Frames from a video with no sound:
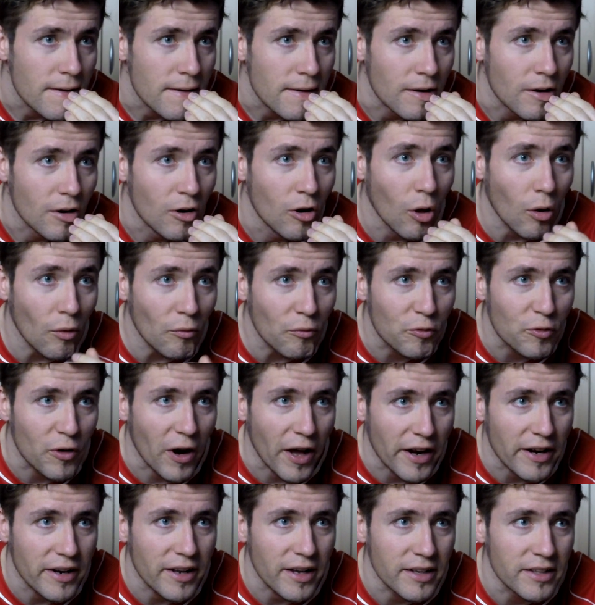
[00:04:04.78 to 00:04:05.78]

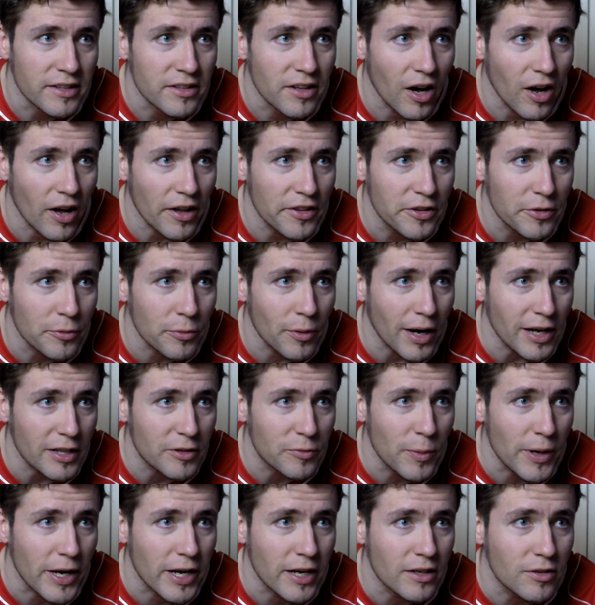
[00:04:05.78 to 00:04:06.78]
Lovren in the, at the right
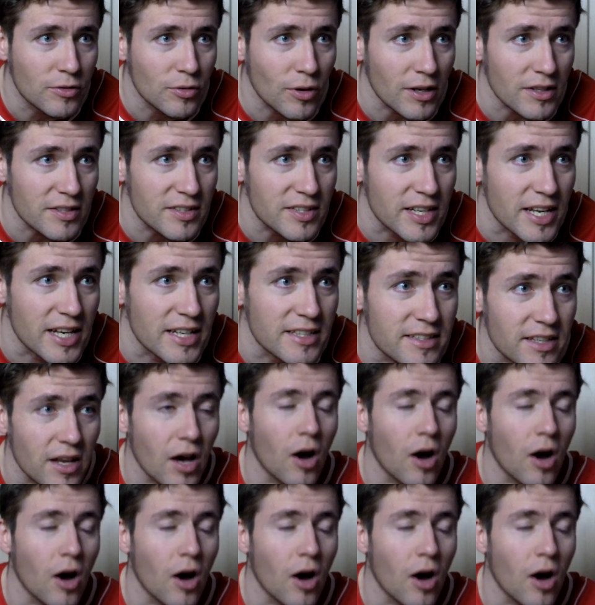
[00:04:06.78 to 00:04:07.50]
wing crosses.